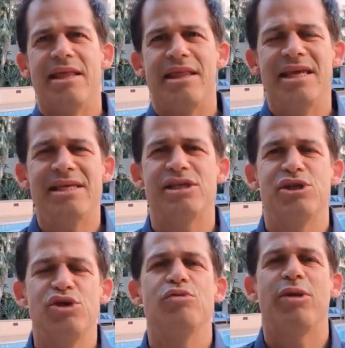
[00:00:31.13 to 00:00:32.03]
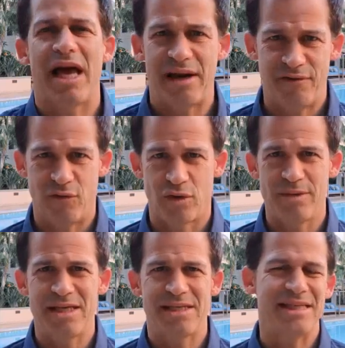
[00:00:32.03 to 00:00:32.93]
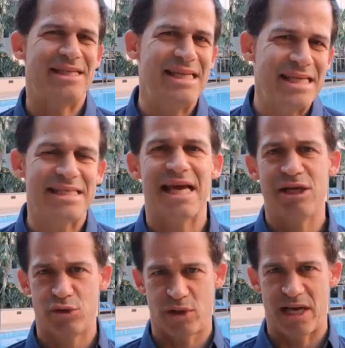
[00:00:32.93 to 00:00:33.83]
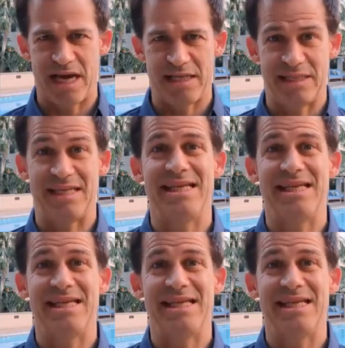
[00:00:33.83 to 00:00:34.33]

This new platform, this decentralized,